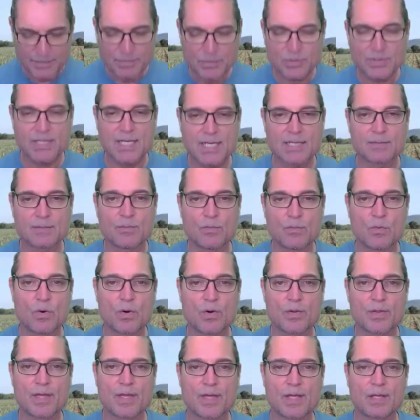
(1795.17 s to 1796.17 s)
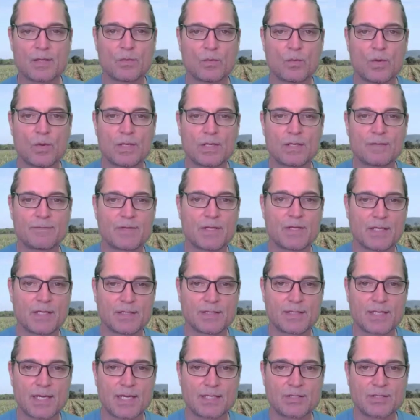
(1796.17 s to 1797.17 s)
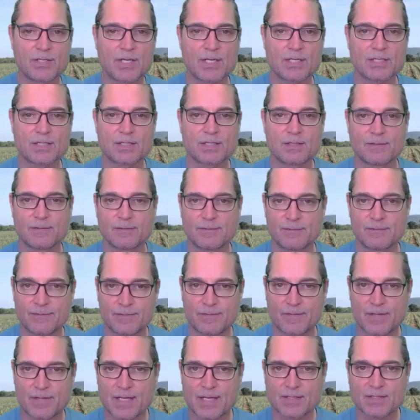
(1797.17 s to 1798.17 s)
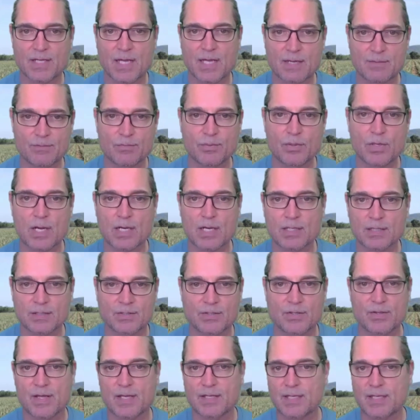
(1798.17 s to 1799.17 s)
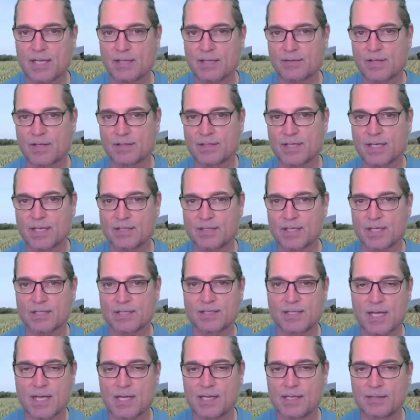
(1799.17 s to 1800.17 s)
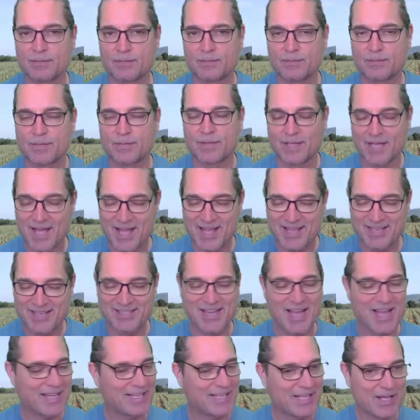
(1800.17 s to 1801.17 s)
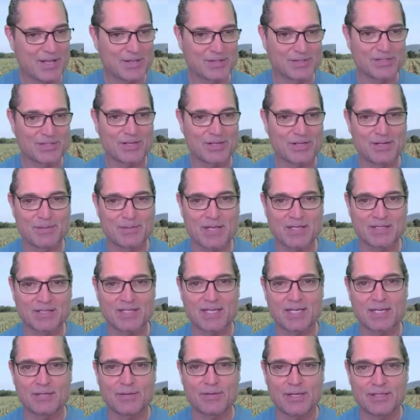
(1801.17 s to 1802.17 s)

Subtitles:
take more than one of the digestive enzyme products? Do they take the digestine? And sorry, I'm not saying it right.